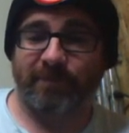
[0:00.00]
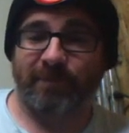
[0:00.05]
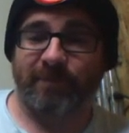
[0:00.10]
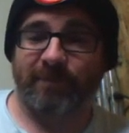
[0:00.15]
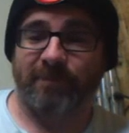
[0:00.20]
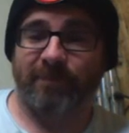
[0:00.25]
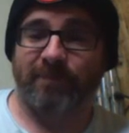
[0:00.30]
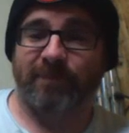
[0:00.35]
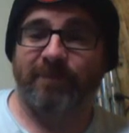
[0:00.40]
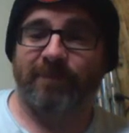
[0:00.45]

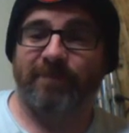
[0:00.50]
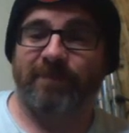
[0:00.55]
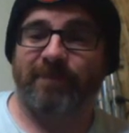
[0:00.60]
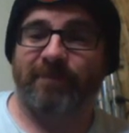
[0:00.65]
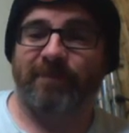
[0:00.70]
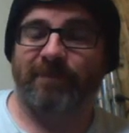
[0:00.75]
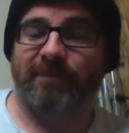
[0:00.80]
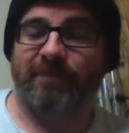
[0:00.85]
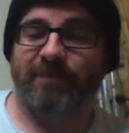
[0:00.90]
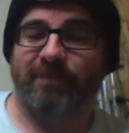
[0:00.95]

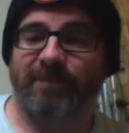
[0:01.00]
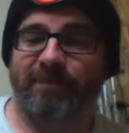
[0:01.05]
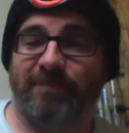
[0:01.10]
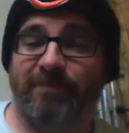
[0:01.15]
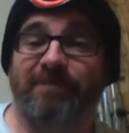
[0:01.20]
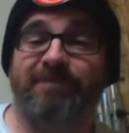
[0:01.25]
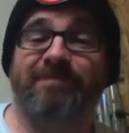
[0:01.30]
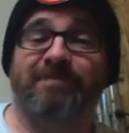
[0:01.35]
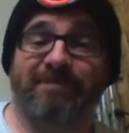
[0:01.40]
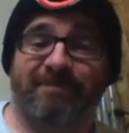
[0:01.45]

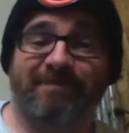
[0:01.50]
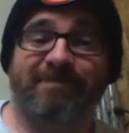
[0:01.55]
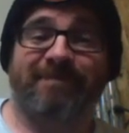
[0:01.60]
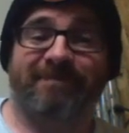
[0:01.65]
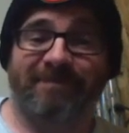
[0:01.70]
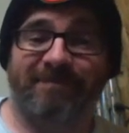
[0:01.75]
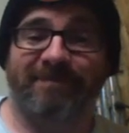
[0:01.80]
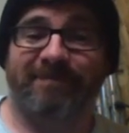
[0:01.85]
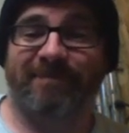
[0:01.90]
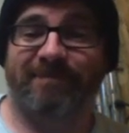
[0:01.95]

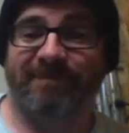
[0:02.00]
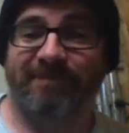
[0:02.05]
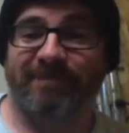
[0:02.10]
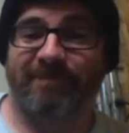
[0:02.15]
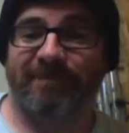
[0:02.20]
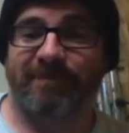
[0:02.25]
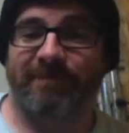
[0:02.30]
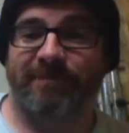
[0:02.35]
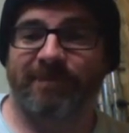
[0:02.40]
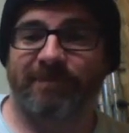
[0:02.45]

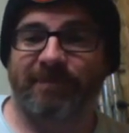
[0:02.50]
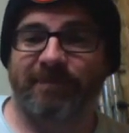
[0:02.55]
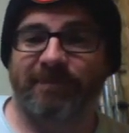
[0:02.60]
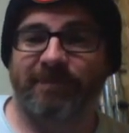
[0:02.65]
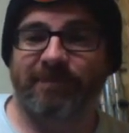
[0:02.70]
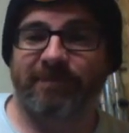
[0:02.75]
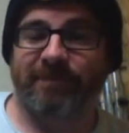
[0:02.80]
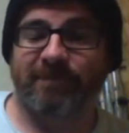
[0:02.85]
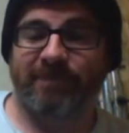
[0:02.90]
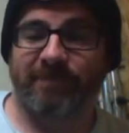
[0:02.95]

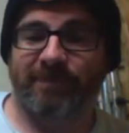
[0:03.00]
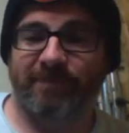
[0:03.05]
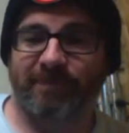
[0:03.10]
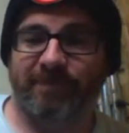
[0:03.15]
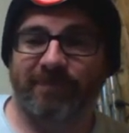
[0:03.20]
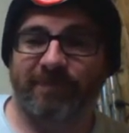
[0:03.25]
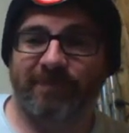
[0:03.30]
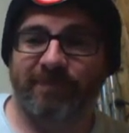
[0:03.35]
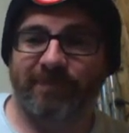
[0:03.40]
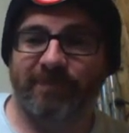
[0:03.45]

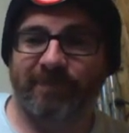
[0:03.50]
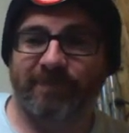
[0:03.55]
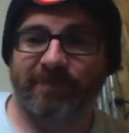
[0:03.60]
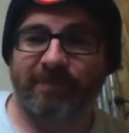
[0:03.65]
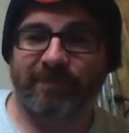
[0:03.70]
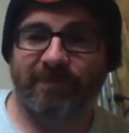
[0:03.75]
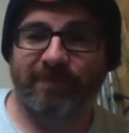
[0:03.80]
(silent)